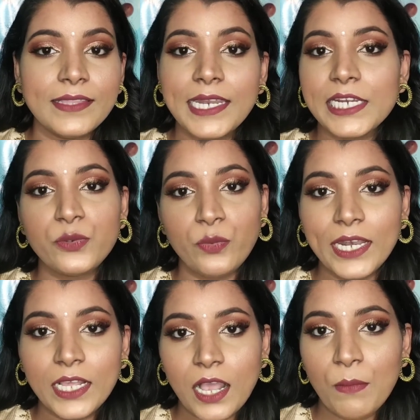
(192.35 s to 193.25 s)
then it
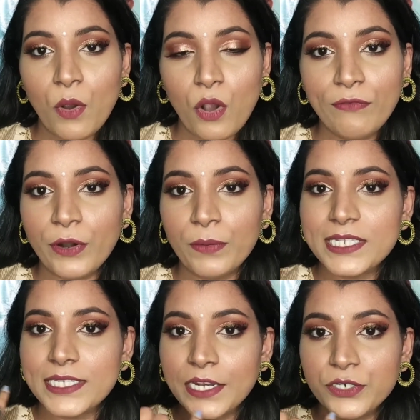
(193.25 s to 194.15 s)
will come off from
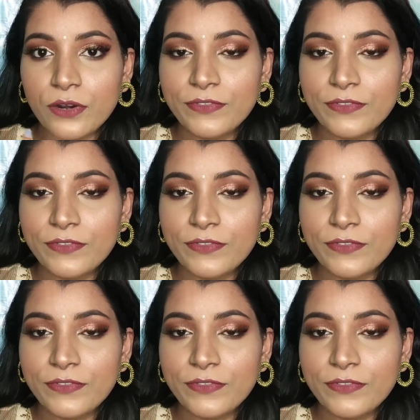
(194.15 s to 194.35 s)
the center